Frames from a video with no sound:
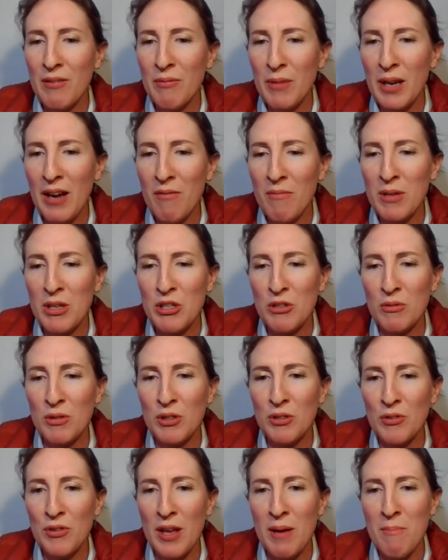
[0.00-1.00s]
and we haven't been doing
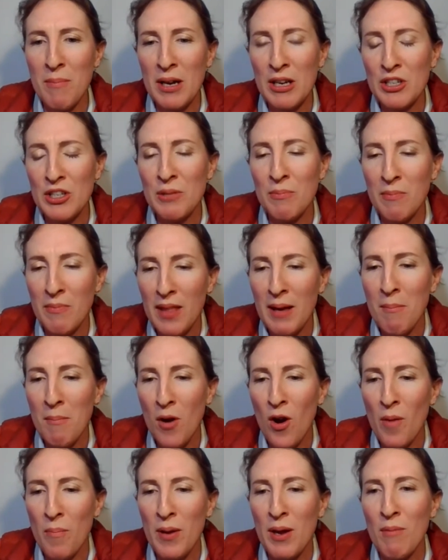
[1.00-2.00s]
it all that much, and that
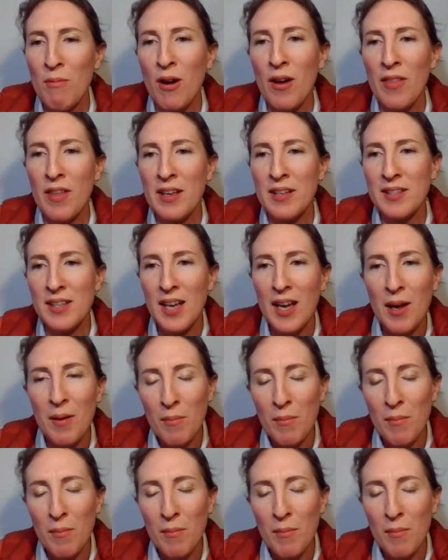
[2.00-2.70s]
might be why there's